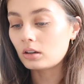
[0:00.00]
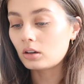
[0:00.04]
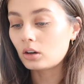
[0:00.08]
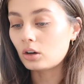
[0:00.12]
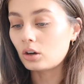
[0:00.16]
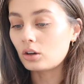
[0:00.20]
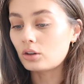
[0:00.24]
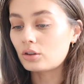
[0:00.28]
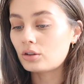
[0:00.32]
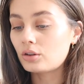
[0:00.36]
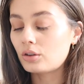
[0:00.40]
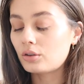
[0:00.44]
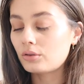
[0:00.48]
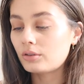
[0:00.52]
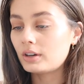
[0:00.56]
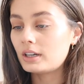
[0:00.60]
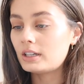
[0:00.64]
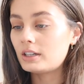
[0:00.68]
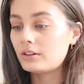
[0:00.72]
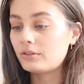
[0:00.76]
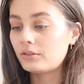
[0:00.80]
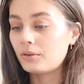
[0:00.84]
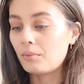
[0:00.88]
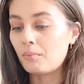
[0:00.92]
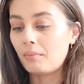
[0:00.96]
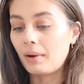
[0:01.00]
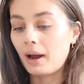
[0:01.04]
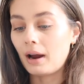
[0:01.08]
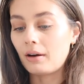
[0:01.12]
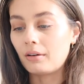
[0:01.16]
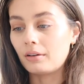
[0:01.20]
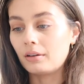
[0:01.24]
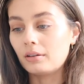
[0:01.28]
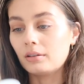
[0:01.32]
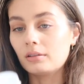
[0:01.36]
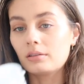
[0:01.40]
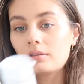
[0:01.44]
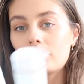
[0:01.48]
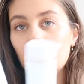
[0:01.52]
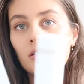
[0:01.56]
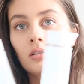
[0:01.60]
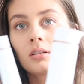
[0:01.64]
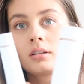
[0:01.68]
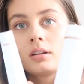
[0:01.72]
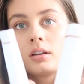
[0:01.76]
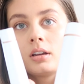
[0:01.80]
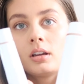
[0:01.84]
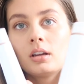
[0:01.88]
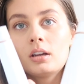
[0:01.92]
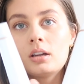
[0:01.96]
got three different barrels,
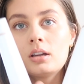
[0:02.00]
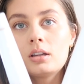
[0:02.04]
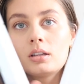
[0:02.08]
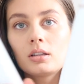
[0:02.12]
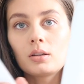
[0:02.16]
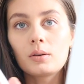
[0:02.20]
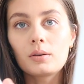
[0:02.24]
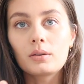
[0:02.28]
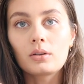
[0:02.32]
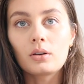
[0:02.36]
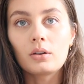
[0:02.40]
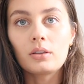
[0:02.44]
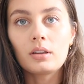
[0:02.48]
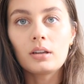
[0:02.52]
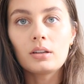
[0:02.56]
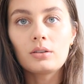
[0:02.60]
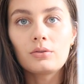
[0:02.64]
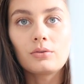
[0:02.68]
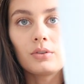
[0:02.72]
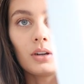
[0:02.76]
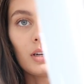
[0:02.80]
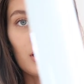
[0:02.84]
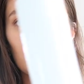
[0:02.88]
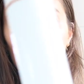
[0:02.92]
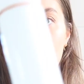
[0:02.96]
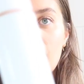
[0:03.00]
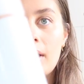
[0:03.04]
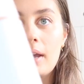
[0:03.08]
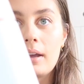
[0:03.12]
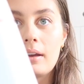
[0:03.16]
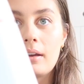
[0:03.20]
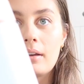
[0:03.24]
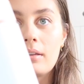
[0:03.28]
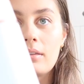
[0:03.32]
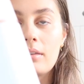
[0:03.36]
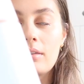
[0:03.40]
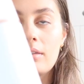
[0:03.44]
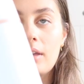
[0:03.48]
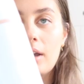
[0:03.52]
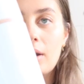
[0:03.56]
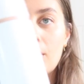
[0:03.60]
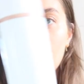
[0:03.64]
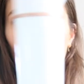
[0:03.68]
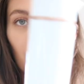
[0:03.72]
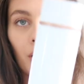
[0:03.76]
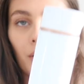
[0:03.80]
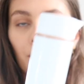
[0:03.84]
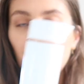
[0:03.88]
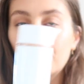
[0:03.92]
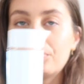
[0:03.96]
so it's got this really big
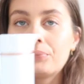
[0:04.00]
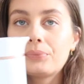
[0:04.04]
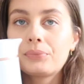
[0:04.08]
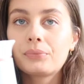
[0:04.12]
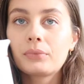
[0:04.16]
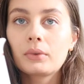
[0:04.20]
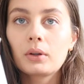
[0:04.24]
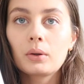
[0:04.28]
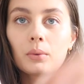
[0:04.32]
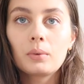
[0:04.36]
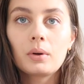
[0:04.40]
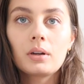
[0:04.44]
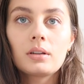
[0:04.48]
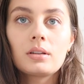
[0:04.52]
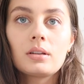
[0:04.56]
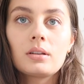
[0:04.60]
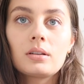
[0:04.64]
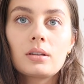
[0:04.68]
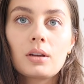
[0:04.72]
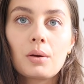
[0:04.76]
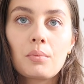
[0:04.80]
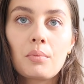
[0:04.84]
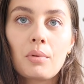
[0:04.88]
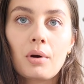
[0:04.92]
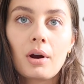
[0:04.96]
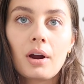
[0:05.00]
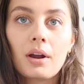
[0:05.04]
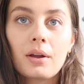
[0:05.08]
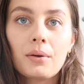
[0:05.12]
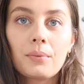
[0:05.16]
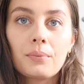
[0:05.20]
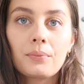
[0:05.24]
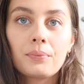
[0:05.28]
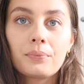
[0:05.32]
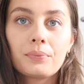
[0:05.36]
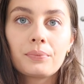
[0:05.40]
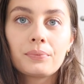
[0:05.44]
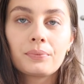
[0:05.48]
thick one. Why is it so bright?